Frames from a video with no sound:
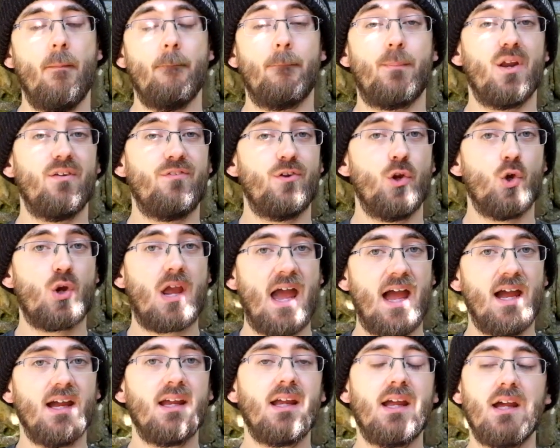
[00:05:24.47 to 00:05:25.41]
But if you
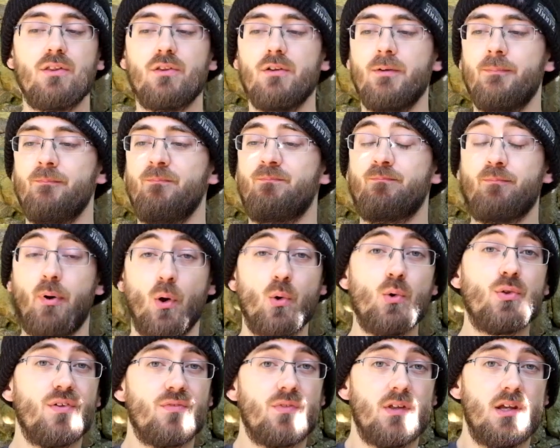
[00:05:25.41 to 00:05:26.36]
can get them,
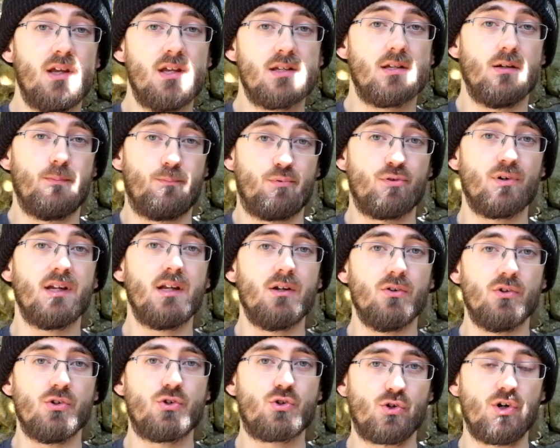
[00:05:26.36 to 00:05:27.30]
both of these are pretty
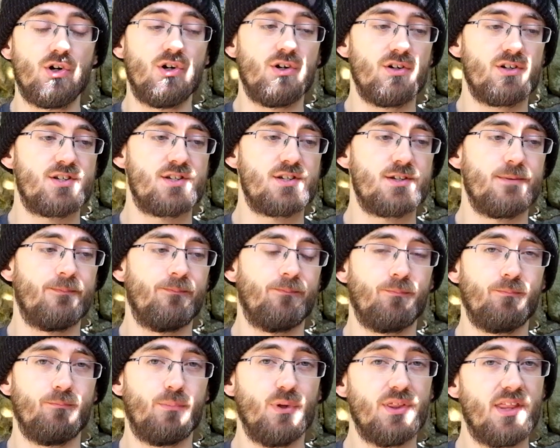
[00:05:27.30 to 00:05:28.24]
good trucks,
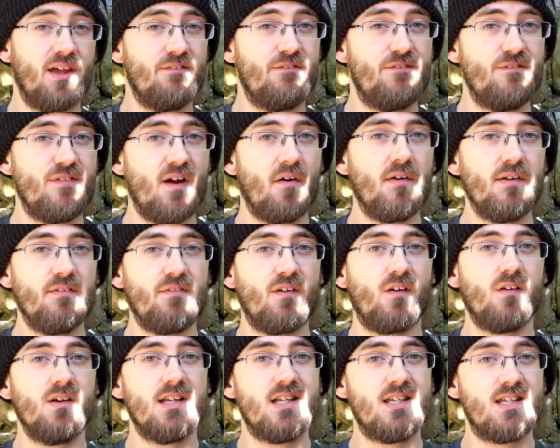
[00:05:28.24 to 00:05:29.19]
but they're very,
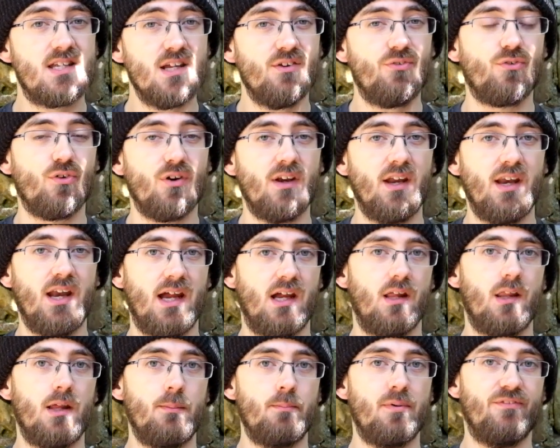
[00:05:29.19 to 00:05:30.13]
very different in
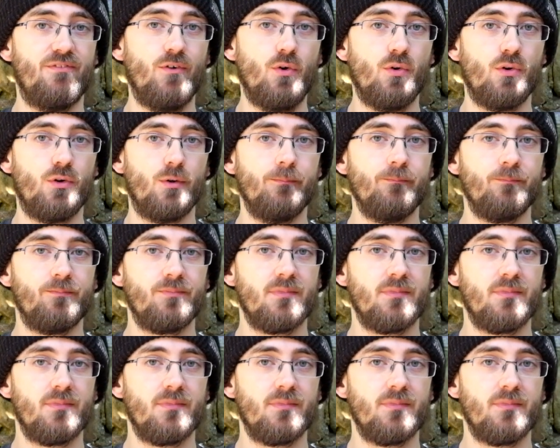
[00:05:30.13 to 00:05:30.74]
how they perform.